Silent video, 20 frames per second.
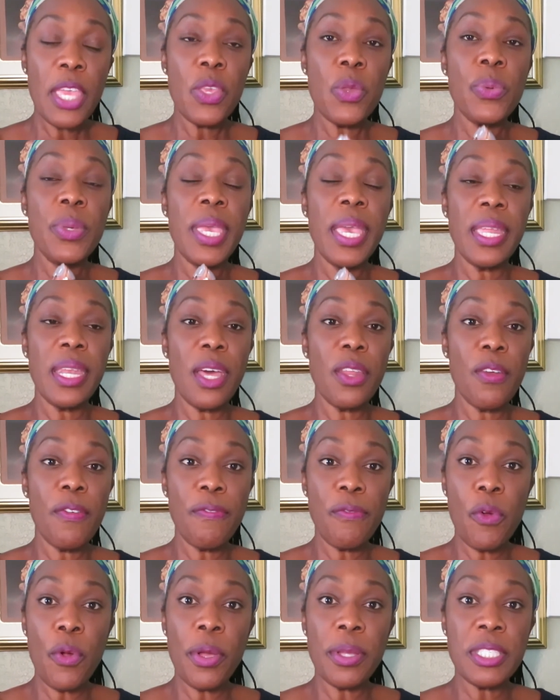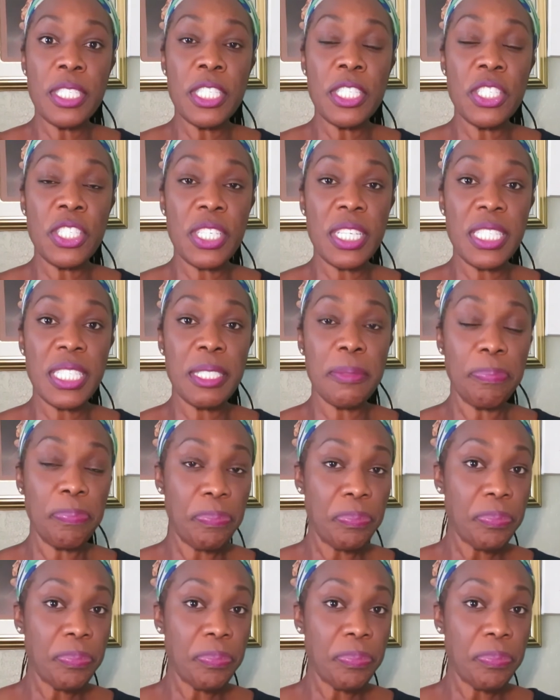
You cannot afford to just